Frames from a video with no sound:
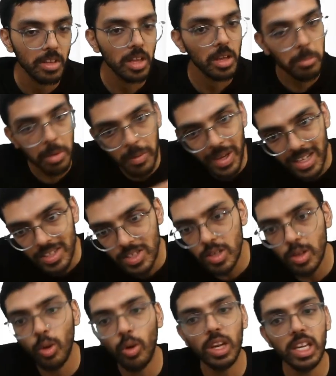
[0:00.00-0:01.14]
But we are
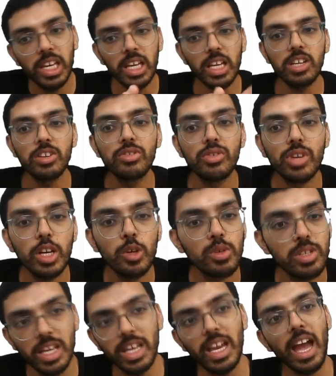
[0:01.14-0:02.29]
slowly
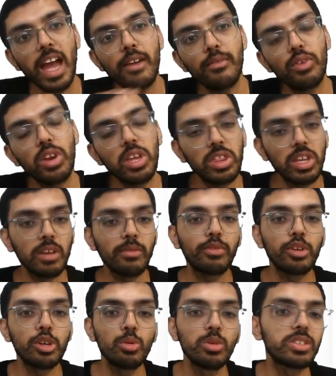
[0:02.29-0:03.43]
introducing everything for
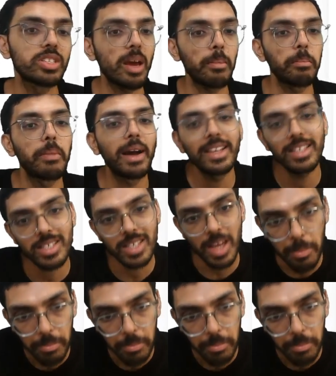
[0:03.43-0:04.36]
you step by step.